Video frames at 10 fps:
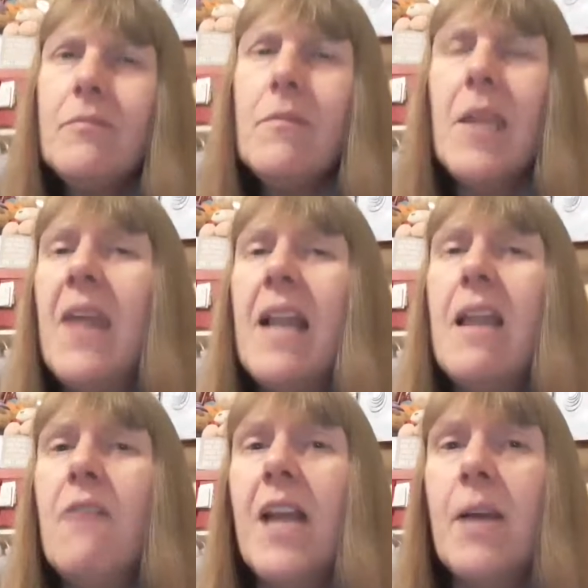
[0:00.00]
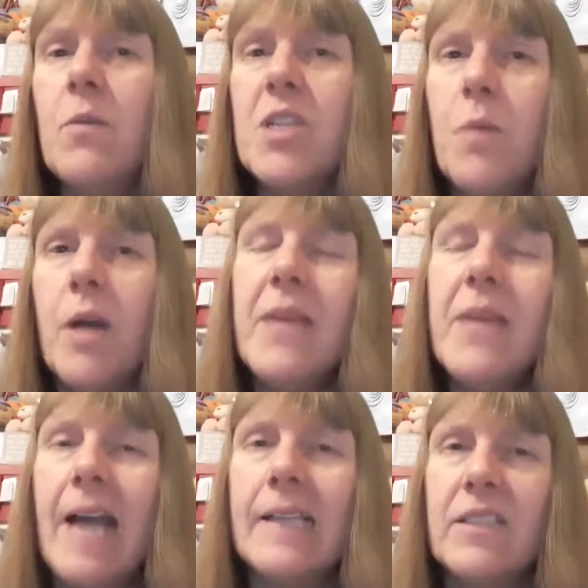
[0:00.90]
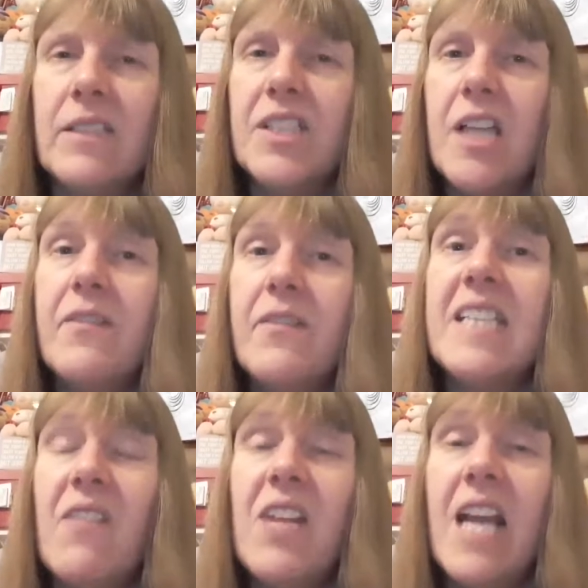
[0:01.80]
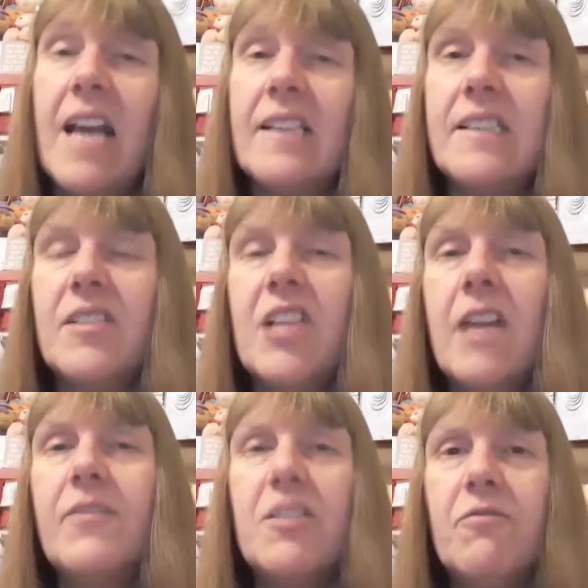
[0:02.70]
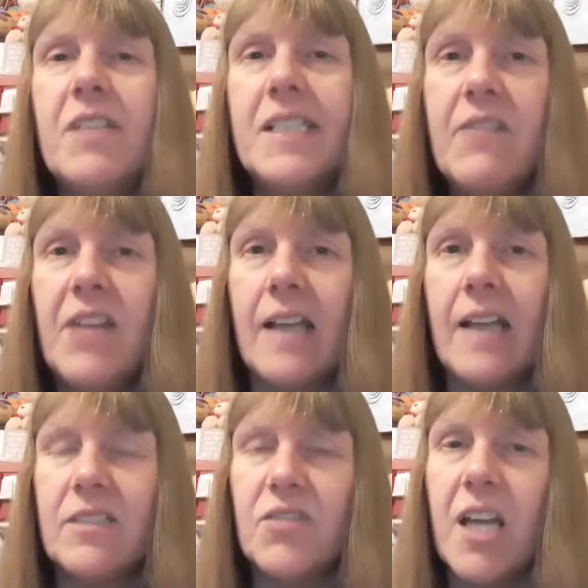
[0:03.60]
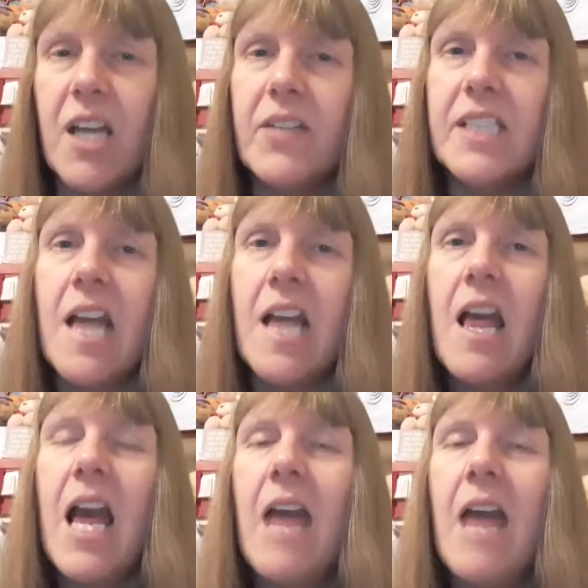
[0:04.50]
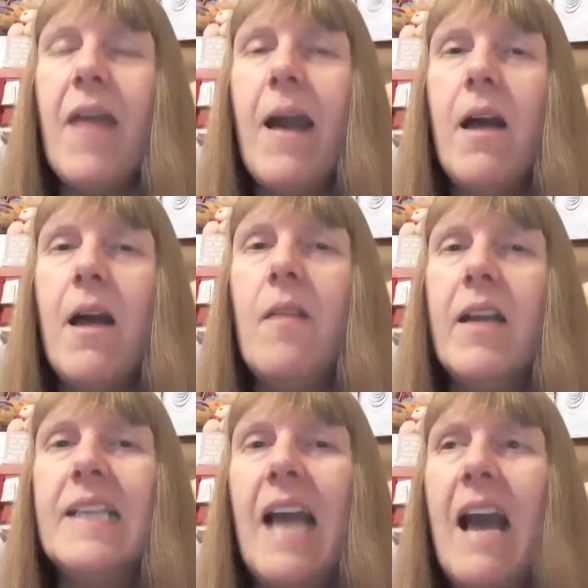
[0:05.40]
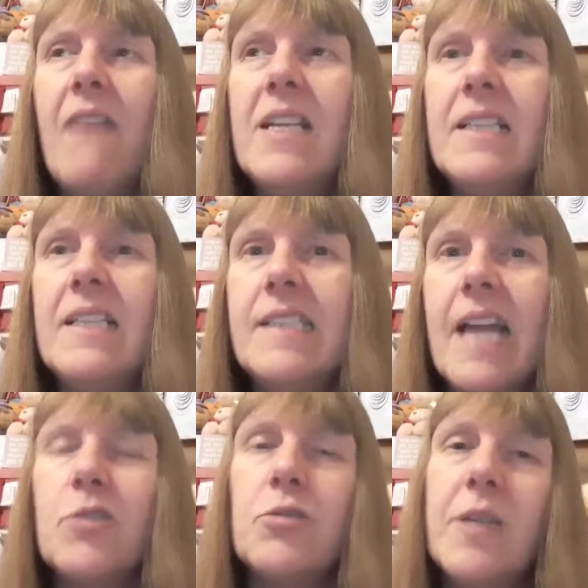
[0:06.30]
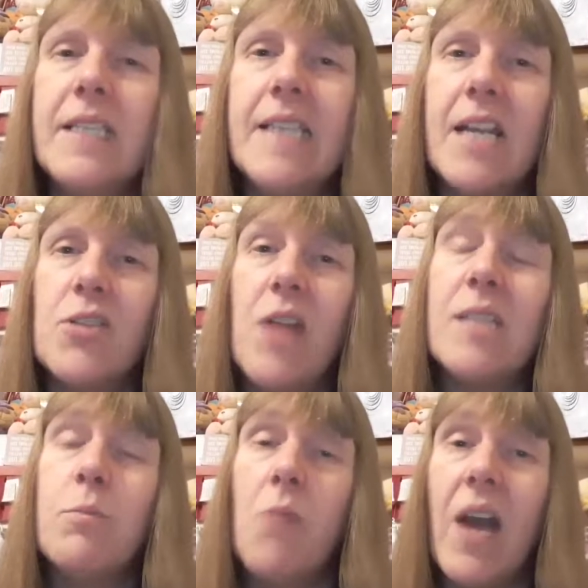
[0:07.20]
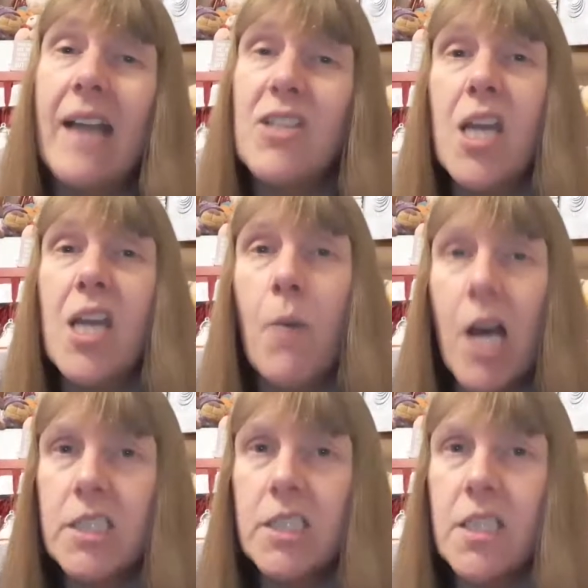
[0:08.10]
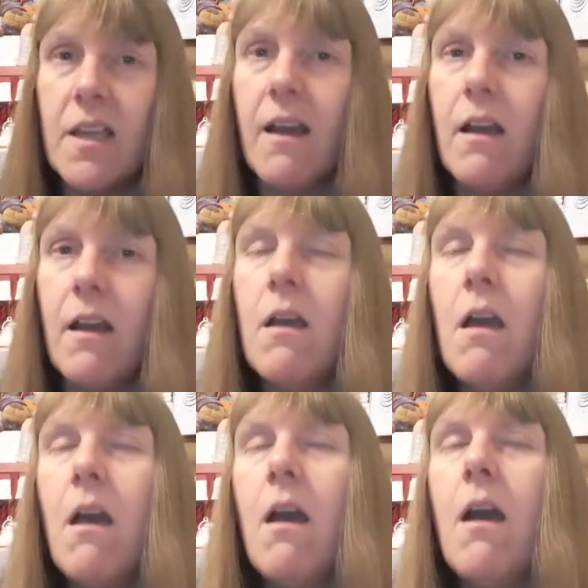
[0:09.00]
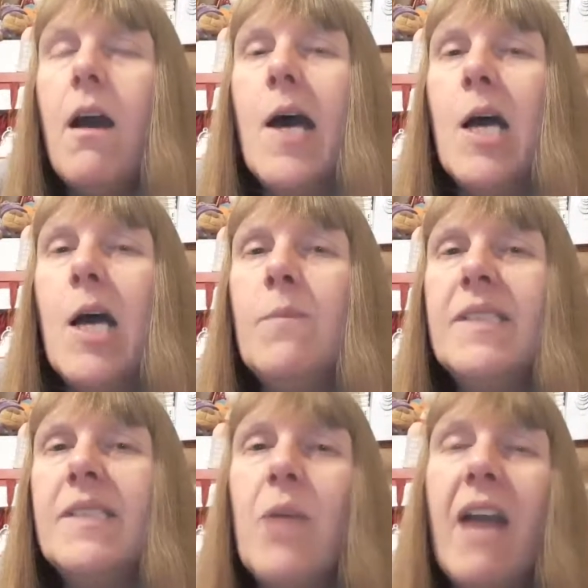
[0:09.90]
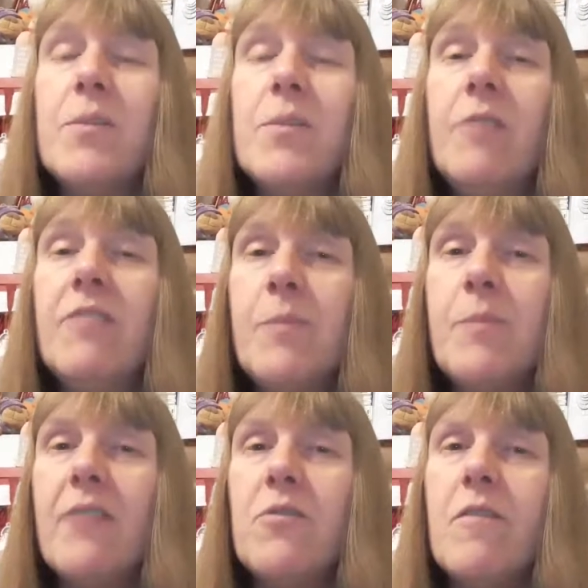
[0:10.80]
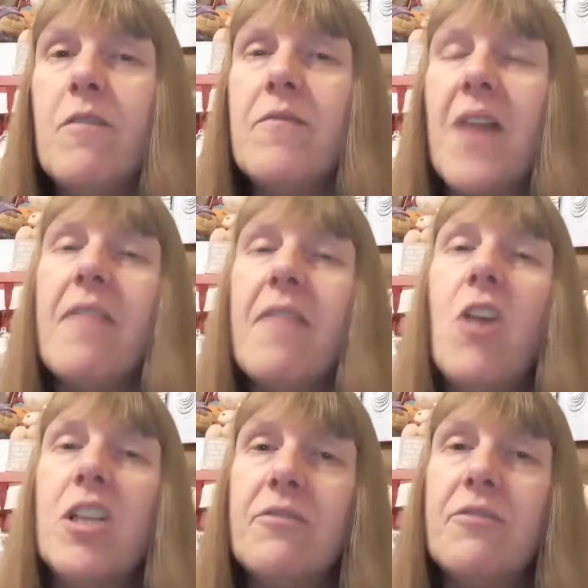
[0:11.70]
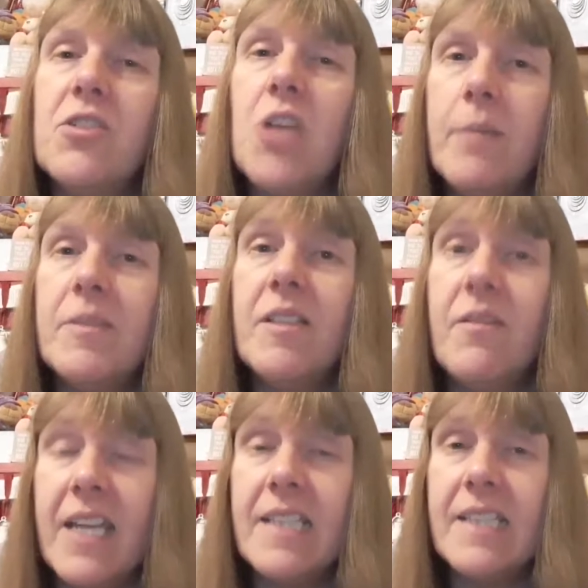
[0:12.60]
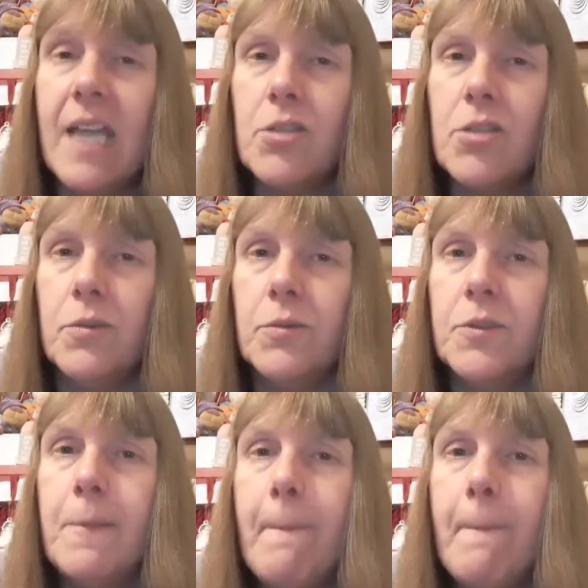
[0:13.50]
Their love language might be acts of service, giving acts of service and receiving acts of service. And that, like, having sex or doing sexual acts might actually come under that. So we have to be respectful of the fact there are different types of asexuals.